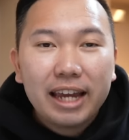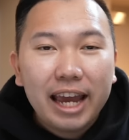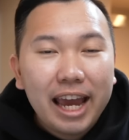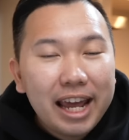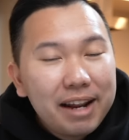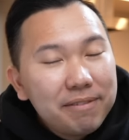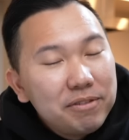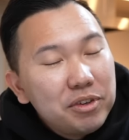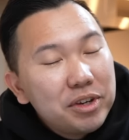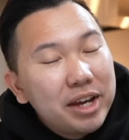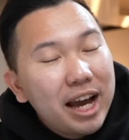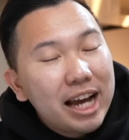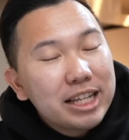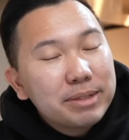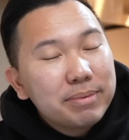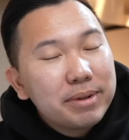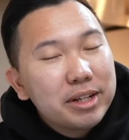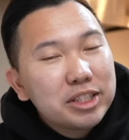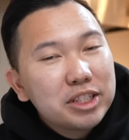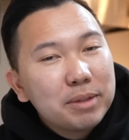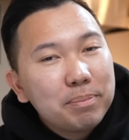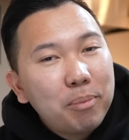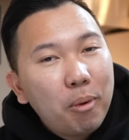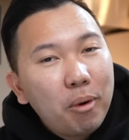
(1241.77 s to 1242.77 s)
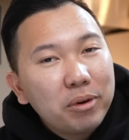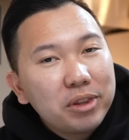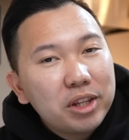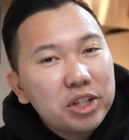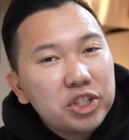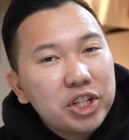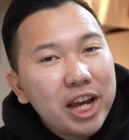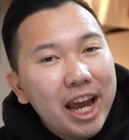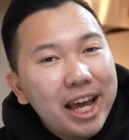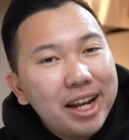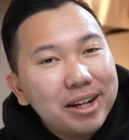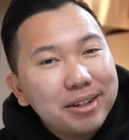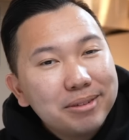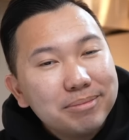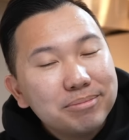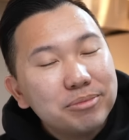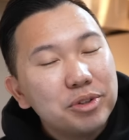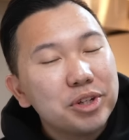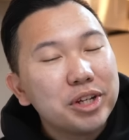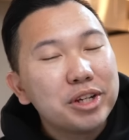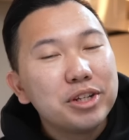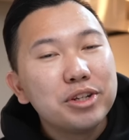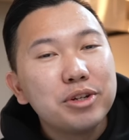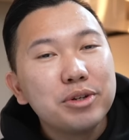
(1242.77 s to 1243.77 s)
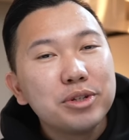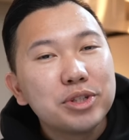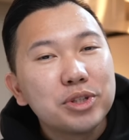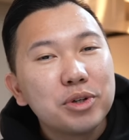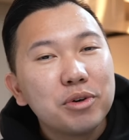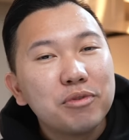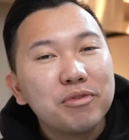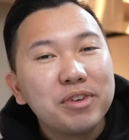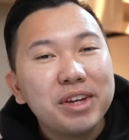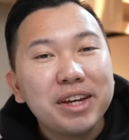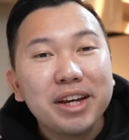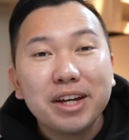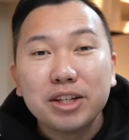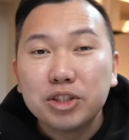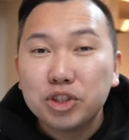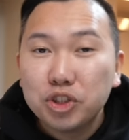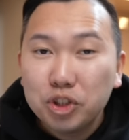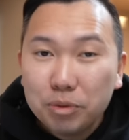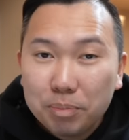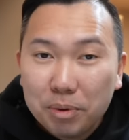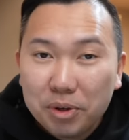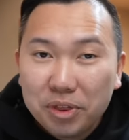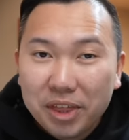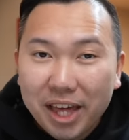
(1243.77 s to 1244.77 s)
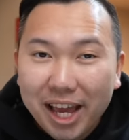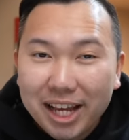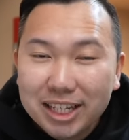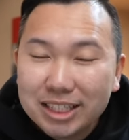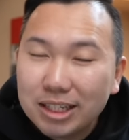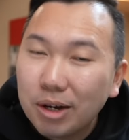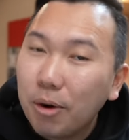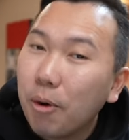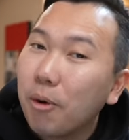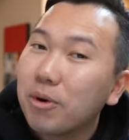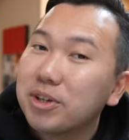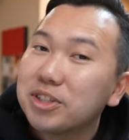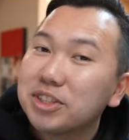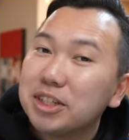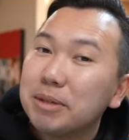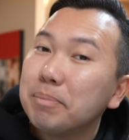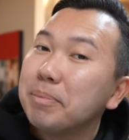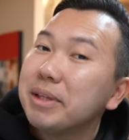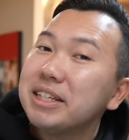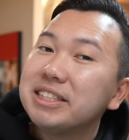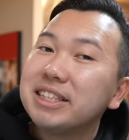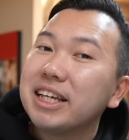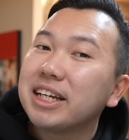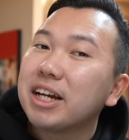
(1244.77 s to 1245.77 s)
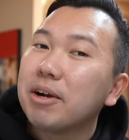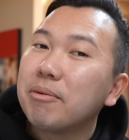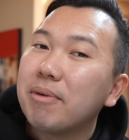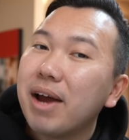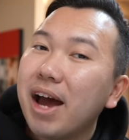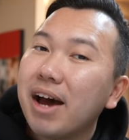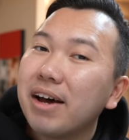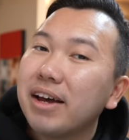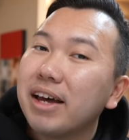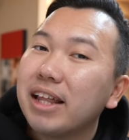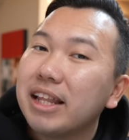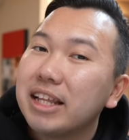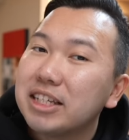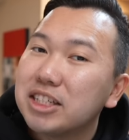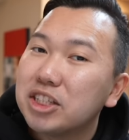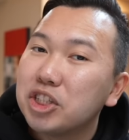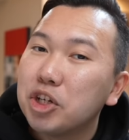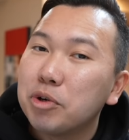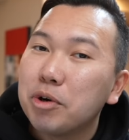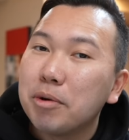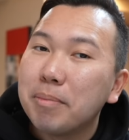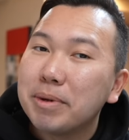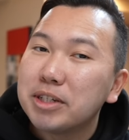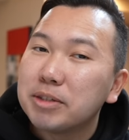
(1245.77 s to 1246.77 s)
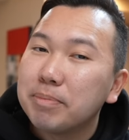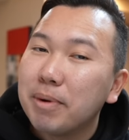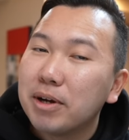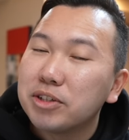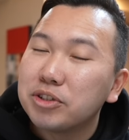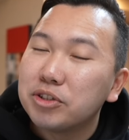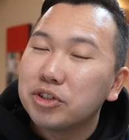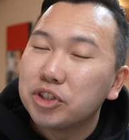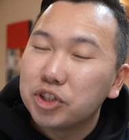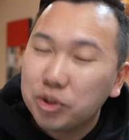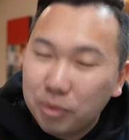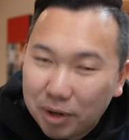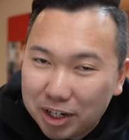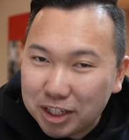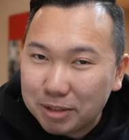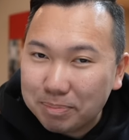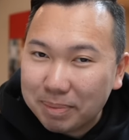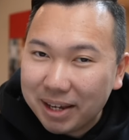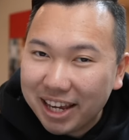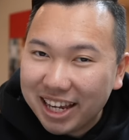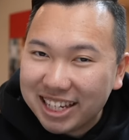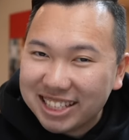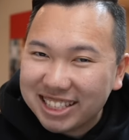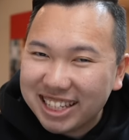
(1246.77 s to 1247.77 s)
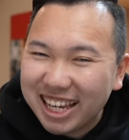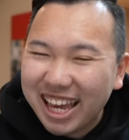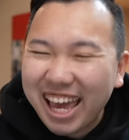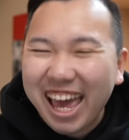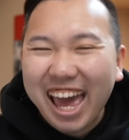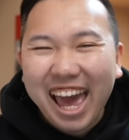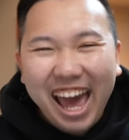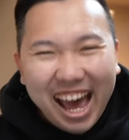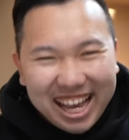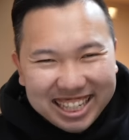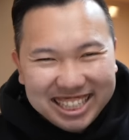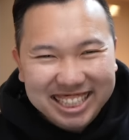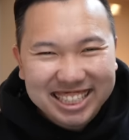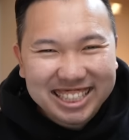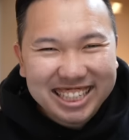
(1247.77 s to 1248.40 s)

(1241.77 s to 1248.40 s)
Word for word: And if you guys want to support the channel, you can do so via a super thanks or simply stick around and listen to what my sponsor Squarespace has to